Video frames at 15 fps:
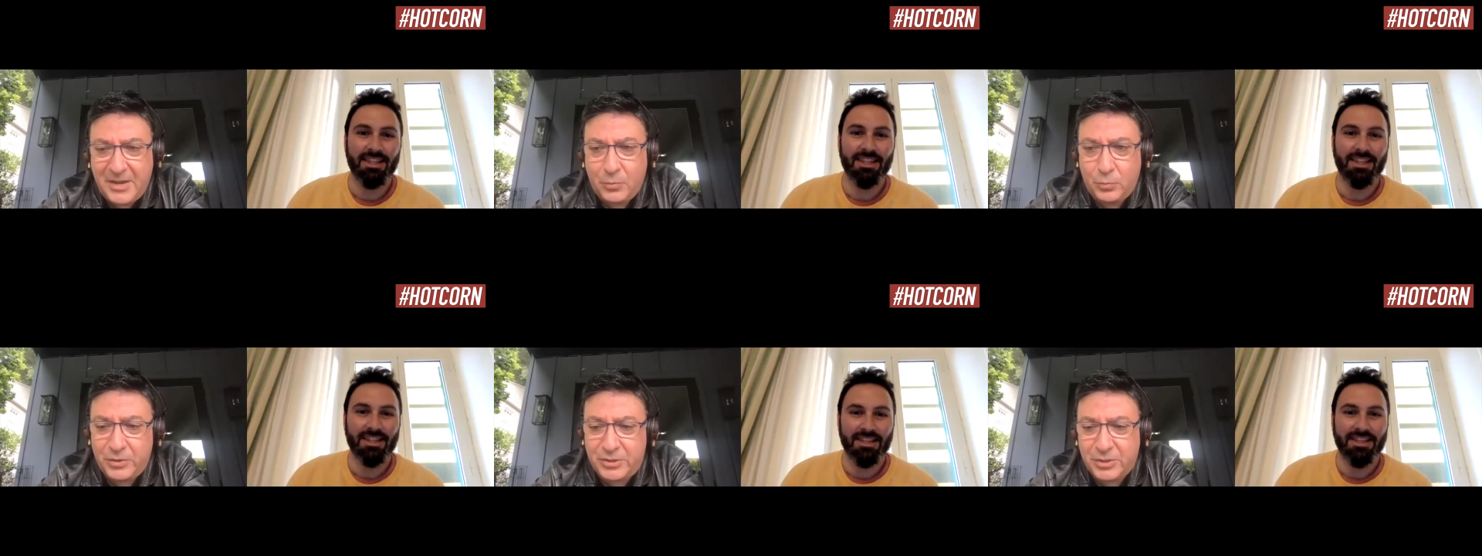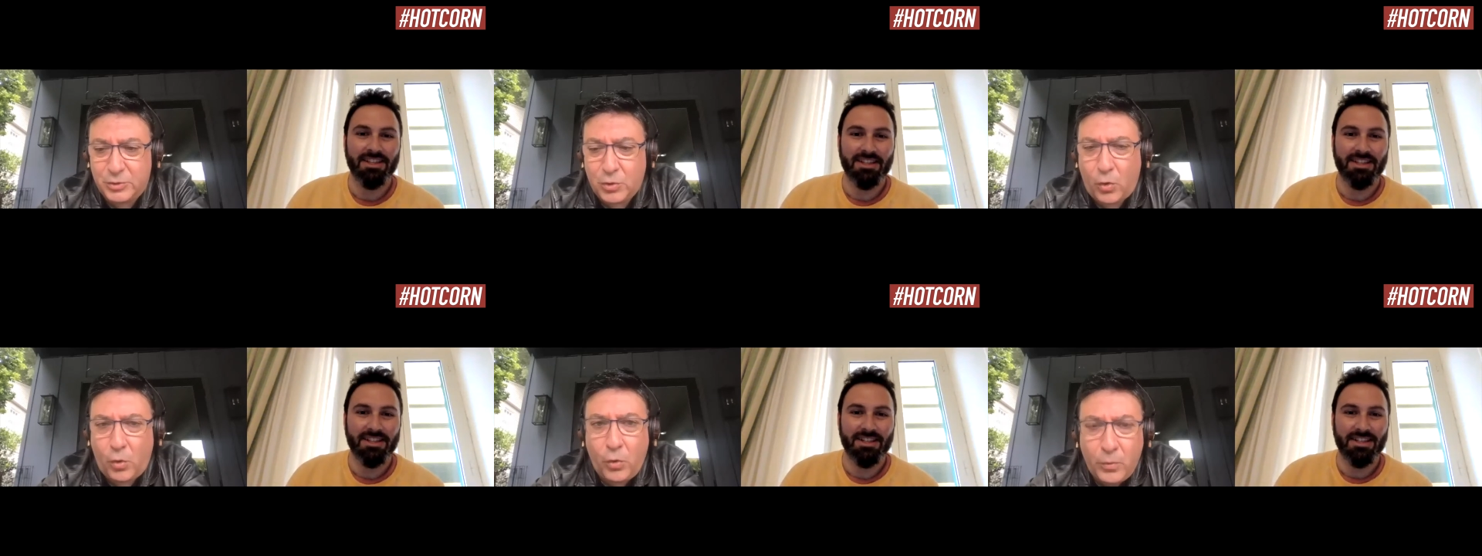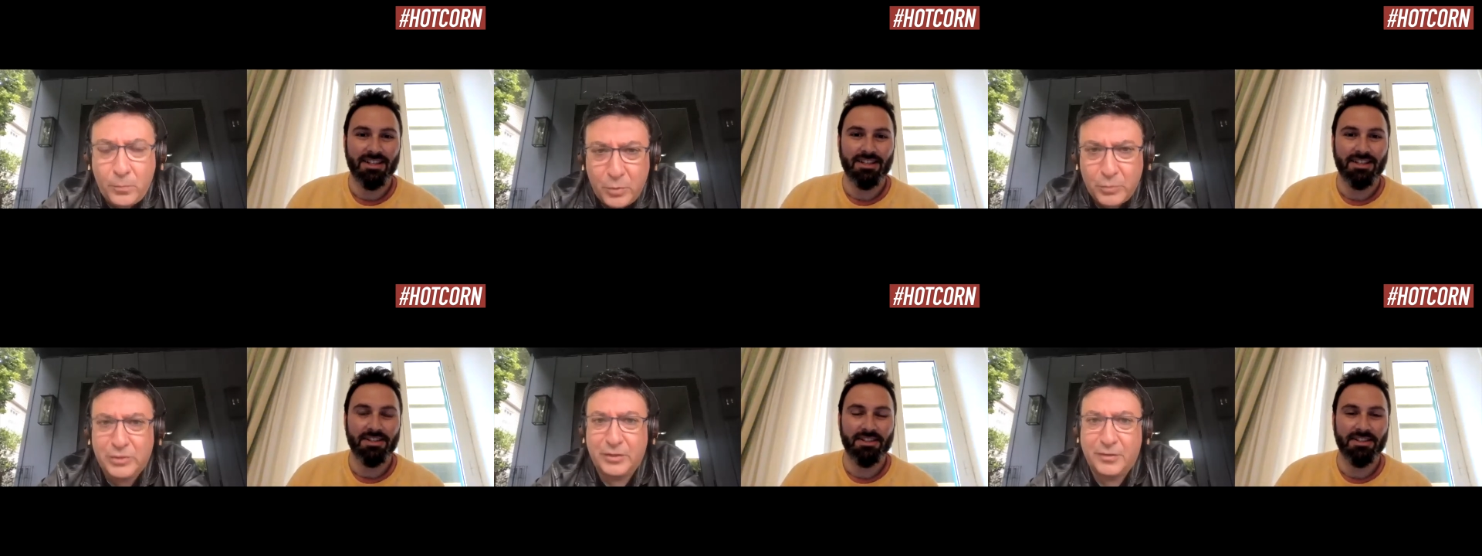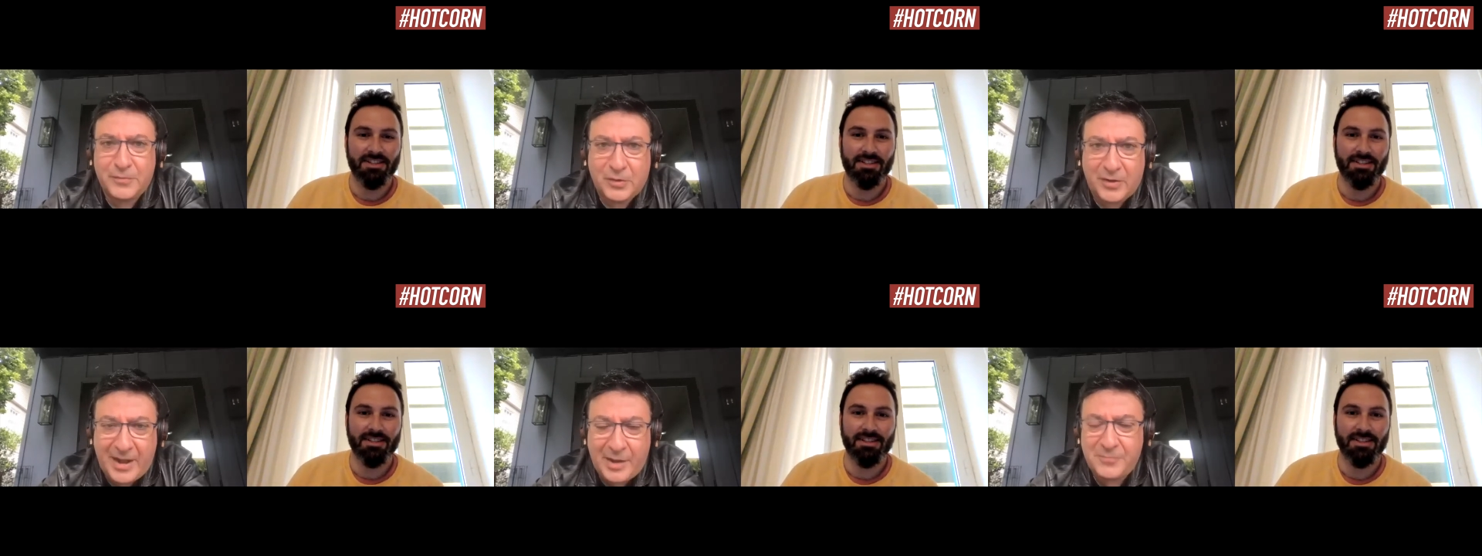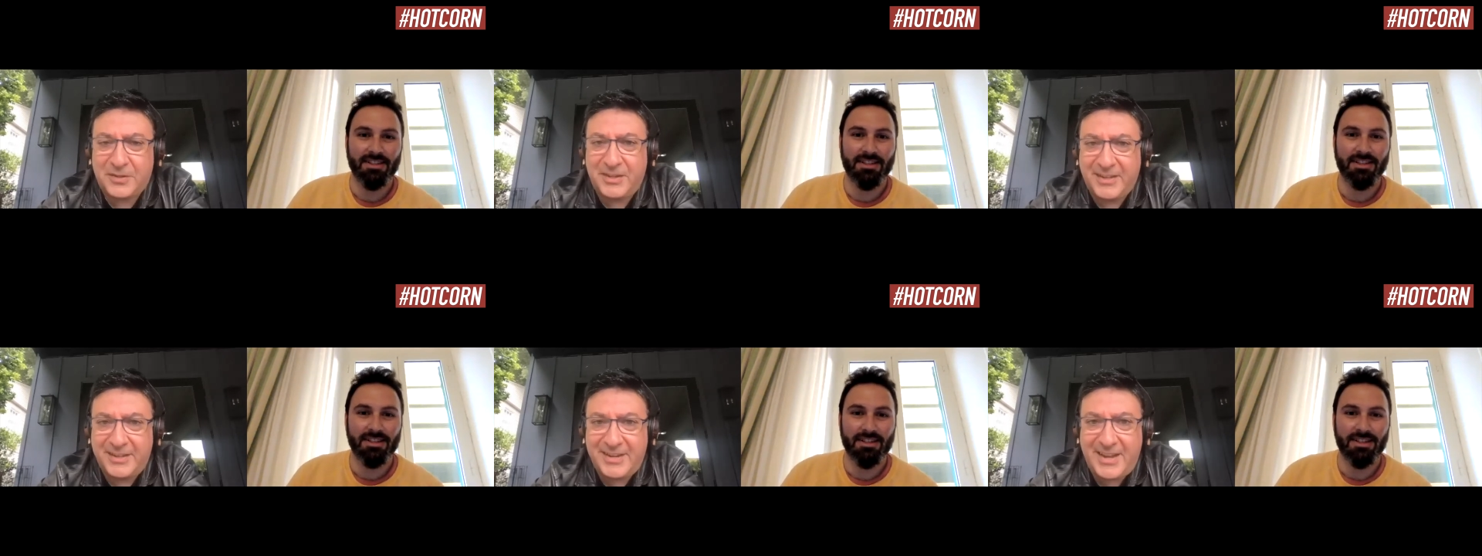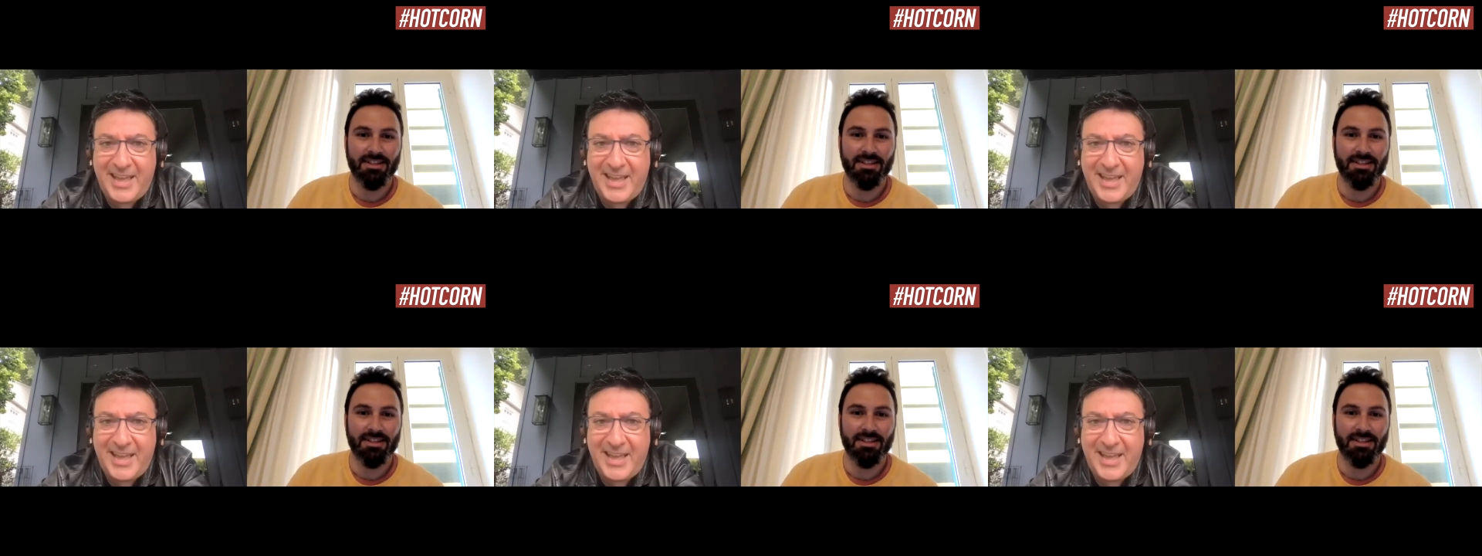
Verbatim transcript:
Speaker 1: which is almost Lovecraftian,